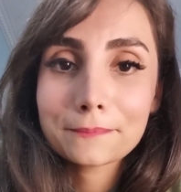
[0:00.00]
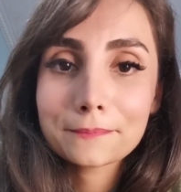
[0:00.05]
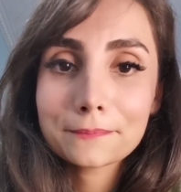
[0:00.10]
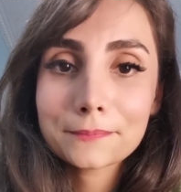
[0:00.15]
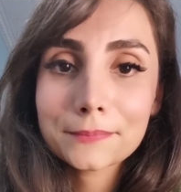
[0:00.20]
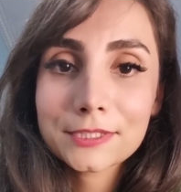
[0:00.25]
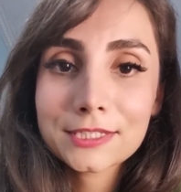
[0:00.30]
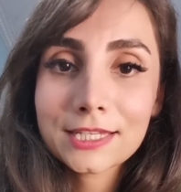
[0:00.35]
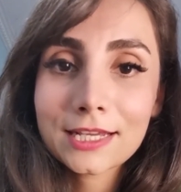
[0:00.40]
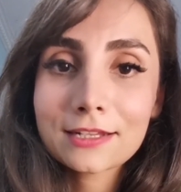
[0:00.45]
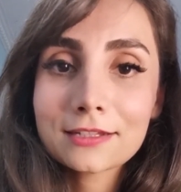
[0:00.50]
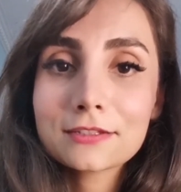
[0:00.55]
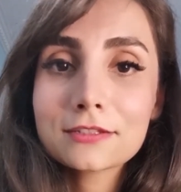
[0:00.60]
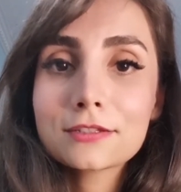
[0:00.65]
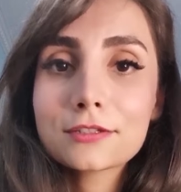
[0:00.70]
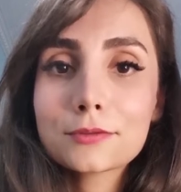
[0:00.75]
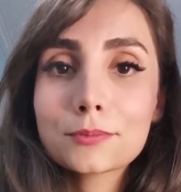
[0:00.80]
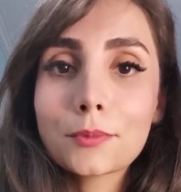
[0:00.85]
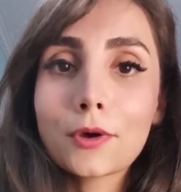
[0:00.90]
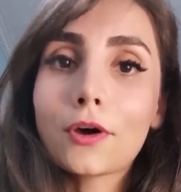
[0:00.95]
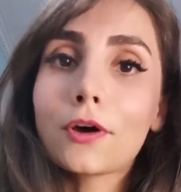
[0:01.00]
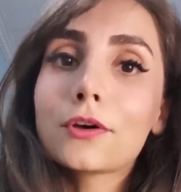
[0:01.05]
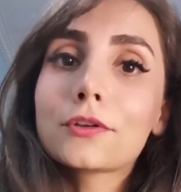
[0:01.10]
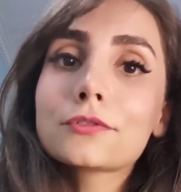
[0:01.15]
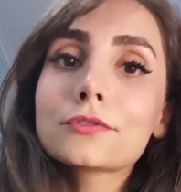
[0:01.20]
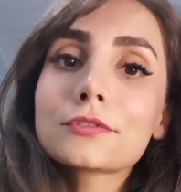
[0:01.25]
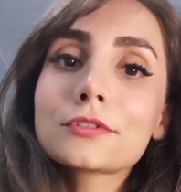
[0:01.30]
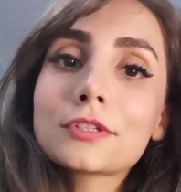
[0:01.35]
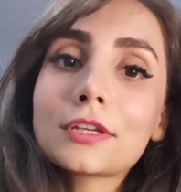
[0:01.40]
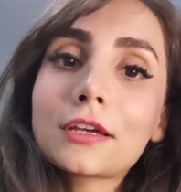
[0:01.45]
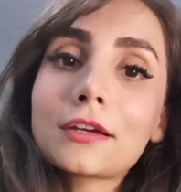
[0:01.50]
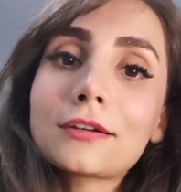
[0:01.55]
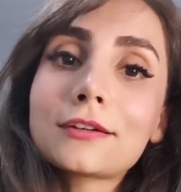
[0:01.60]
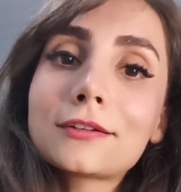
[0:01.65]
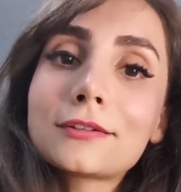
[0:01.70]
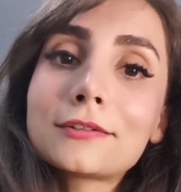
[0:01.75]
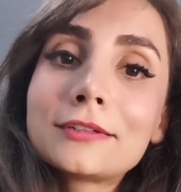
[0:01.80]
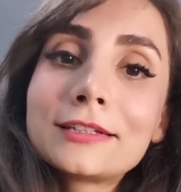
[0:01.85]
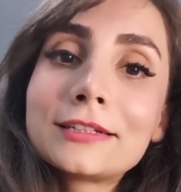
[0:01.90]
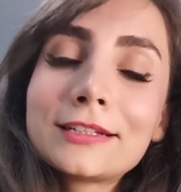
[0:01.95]
set it small. So,
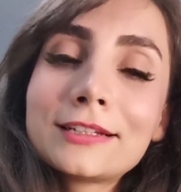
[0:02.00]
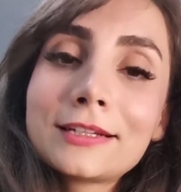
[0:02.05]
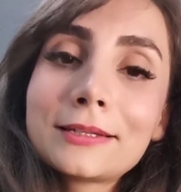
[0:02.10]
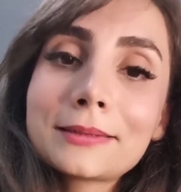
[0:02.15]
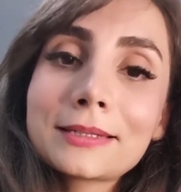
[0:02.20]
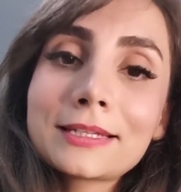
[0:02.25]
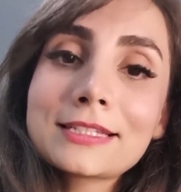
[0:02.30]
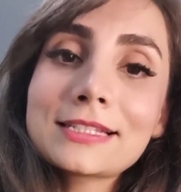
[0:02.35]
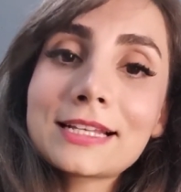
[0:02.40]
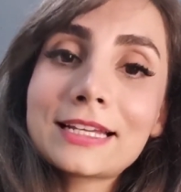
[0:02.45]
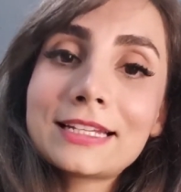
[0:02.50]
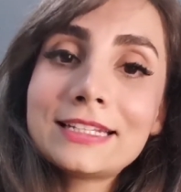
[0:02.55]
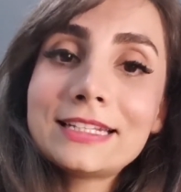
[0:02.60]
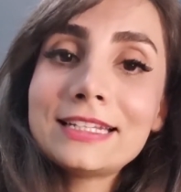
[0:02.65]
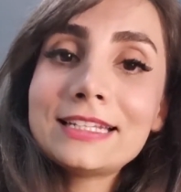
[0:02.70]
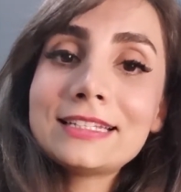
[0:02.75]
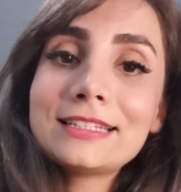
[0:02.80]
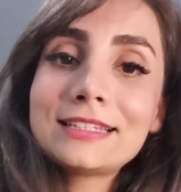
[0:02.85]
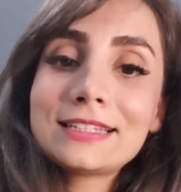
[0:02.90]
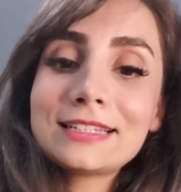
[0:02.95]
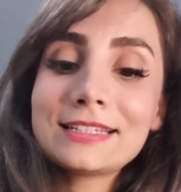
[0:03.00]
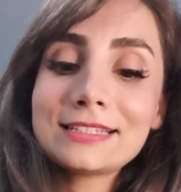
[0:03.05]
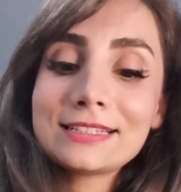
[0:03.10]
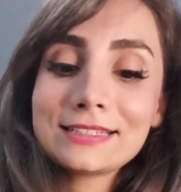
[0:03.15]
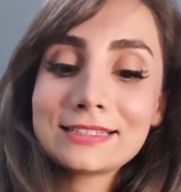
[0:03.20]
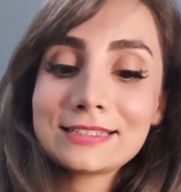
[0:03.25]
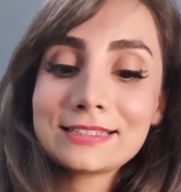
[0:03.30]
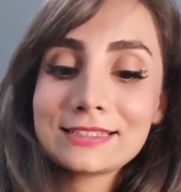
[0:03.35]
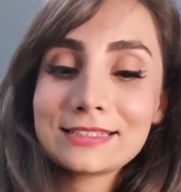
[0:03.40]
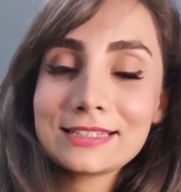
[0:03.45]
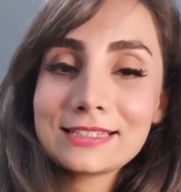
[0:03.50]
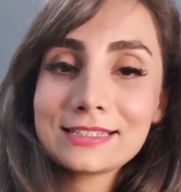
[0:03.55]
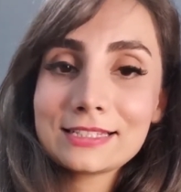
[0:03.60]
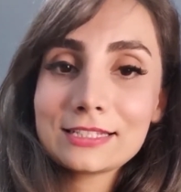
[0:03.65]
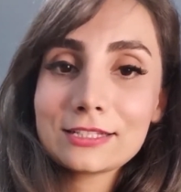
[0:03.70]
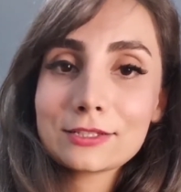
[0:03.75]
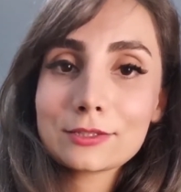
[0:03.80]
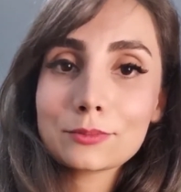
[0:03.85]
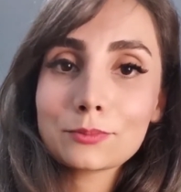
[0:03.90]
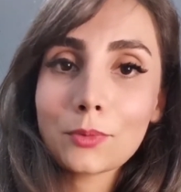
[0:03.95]
because I need these
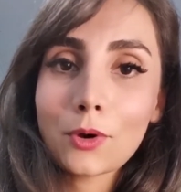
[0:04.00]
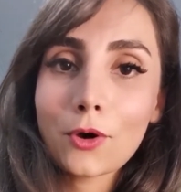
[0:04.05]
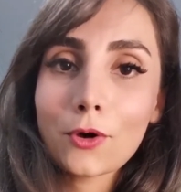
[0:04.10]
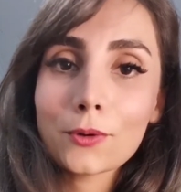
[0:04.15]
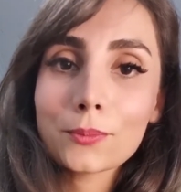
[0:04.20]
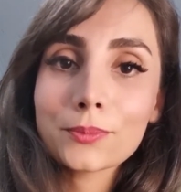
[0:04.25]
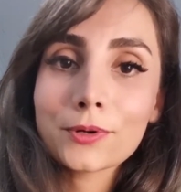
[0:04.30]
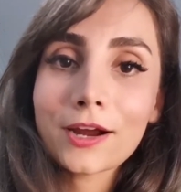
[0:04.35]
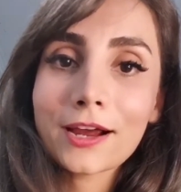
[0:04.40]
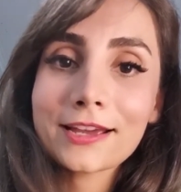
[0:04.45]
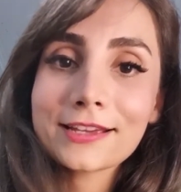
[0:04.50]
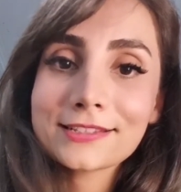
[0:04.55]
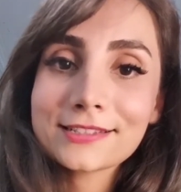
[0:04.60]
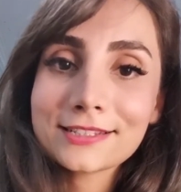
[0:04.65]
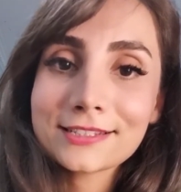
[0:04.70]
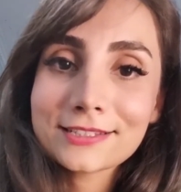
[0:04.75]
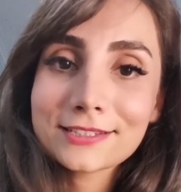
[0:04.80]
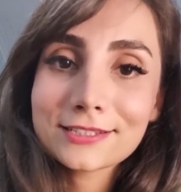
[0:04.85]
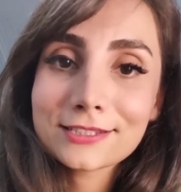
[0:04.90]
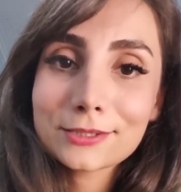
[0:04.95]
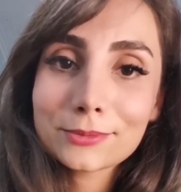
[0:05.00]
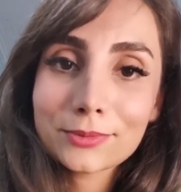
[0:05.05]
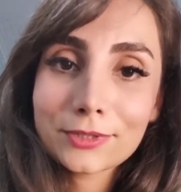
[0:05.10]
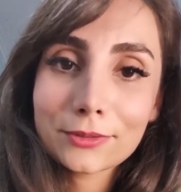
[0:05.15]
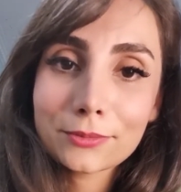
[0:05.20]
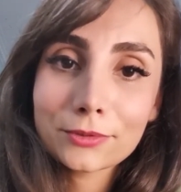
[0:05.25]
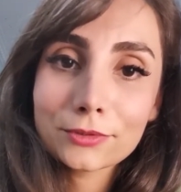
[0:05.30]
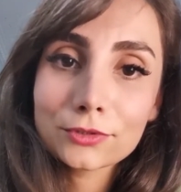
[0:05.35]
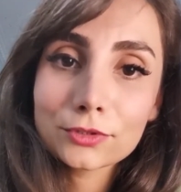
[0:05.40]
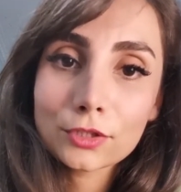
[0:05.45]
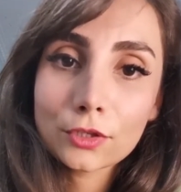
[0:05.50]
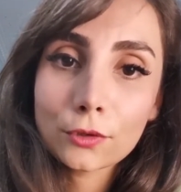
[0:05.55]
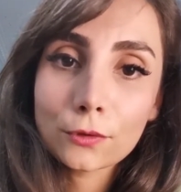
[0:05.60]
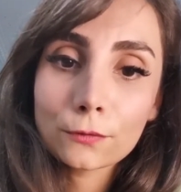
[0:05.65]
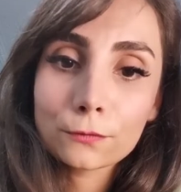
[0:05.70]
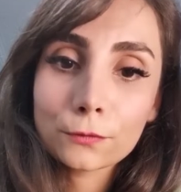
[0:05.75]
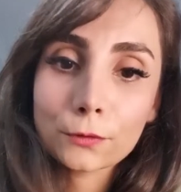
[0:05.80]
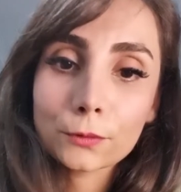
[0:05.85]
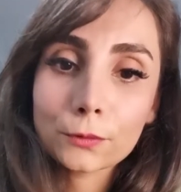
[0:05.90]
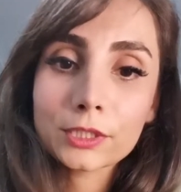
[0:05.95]
small prizes to be able to go
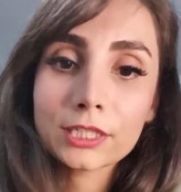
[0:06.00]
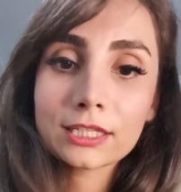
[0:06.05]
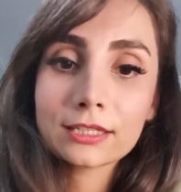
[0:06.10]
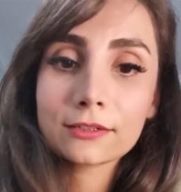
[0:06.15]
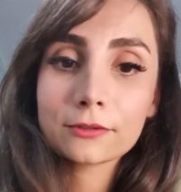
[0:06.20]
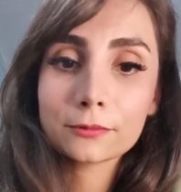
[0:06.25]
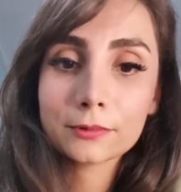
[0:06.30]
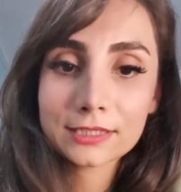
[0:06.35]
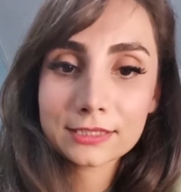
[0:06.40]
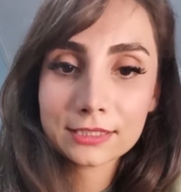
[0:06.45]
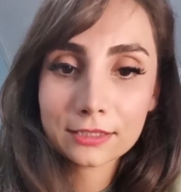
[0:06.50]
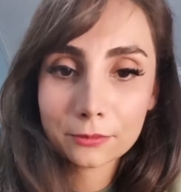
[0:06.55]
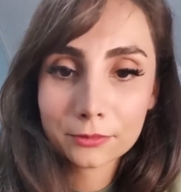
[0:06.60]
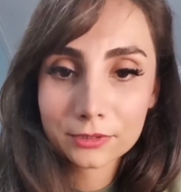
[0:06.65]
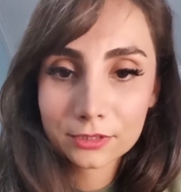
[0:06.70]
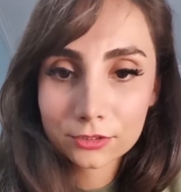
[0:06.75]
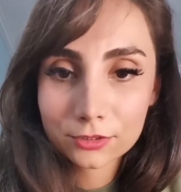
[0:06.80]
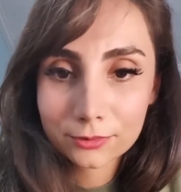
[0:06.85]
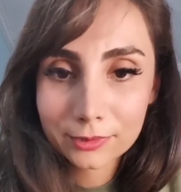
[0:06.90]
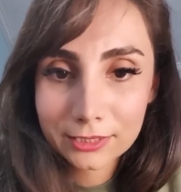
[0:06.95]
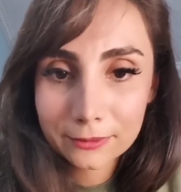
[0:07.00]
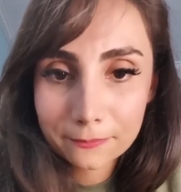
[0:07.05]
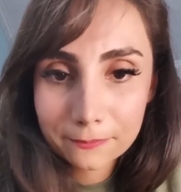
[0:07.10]
forward. Otherwise, I wouldn't do it.